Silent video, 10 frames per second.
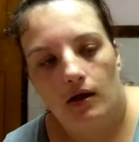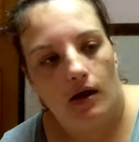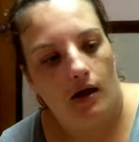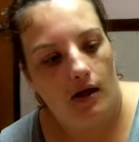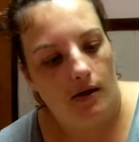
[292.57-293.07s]

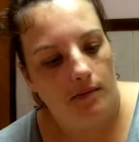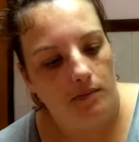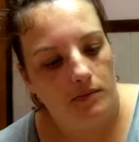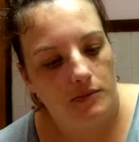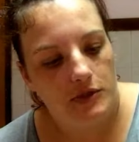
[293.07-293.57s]

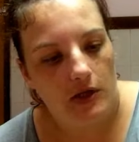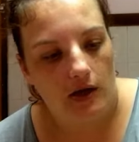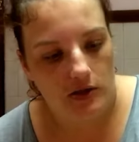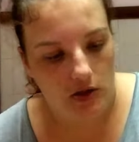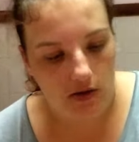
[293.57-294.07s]
So yeah,
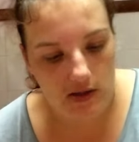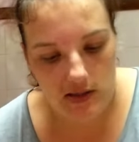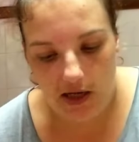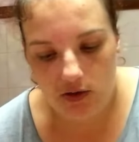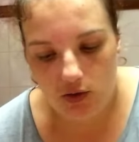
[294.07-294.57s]
so this
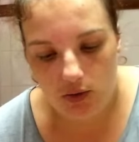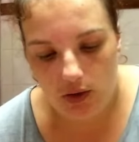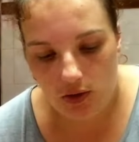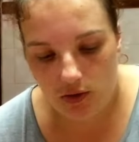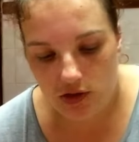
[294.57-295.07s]
I do
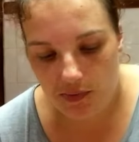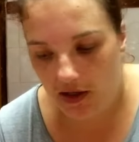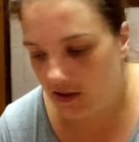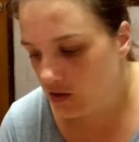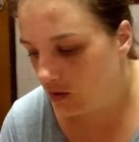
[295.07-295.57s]
use, but
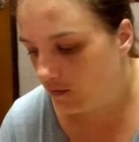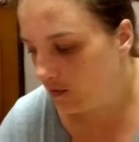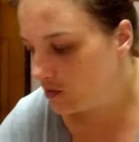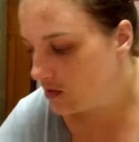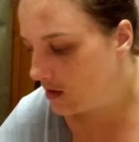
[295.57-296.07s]
I sort of
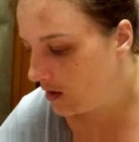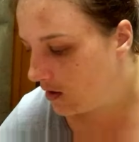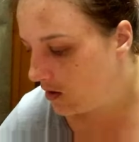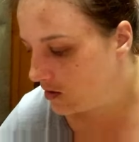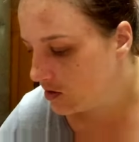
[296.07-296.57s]
use it in
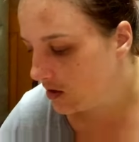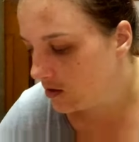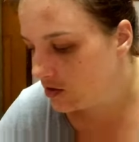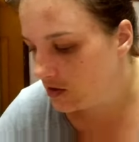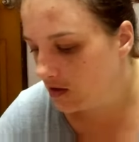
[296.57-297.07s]

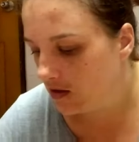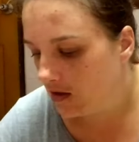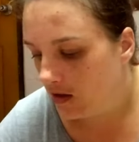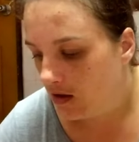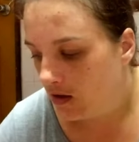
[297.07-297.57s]
conjunction
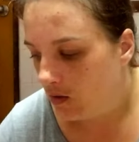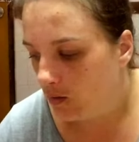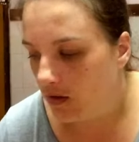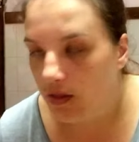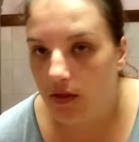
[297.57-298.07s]

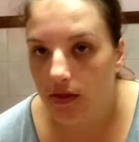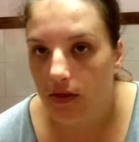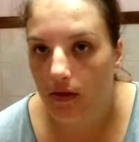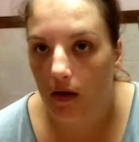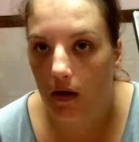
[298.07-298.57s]

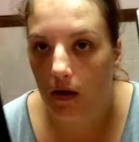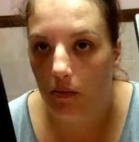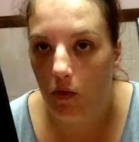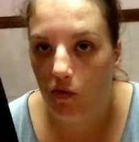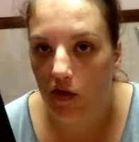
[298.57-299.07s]
with a
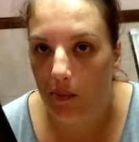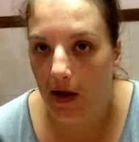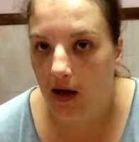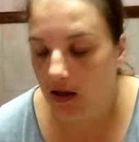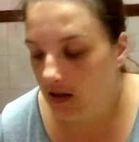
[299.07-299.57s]
Morphe
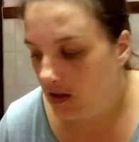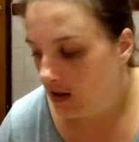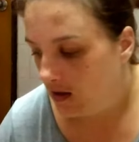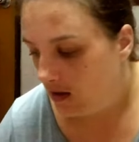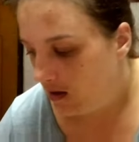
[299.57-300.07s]
palette.
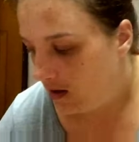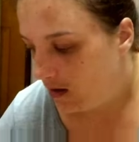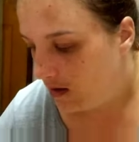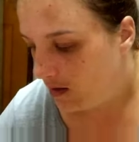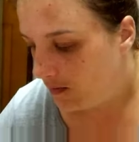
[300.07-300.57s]

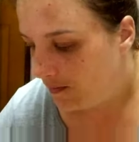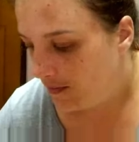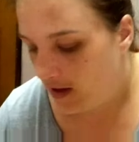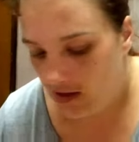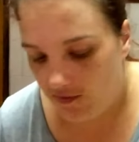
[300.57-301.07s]

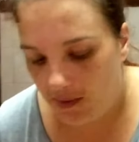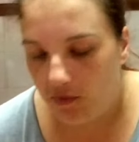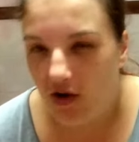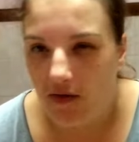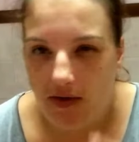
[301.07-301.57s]
And if I'm
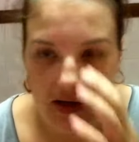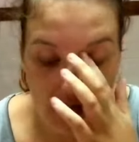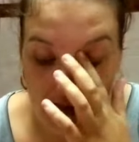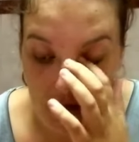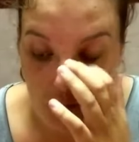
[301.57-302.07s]
traveling
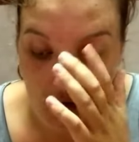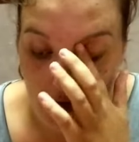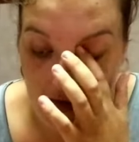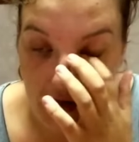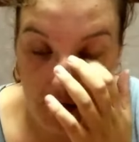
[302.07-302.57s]
somewhere,
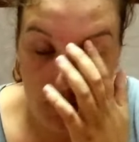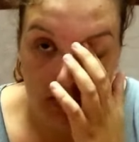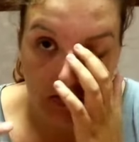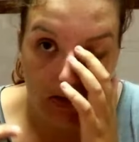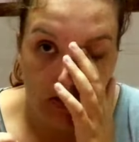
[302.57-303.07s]
then I'll
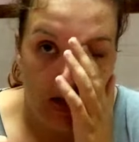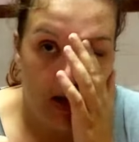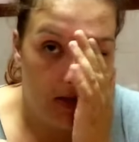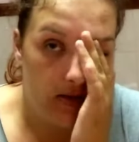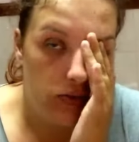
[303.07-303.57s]

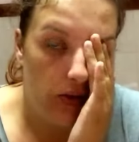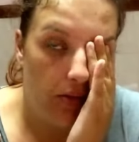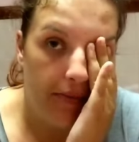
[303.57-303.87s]
take this with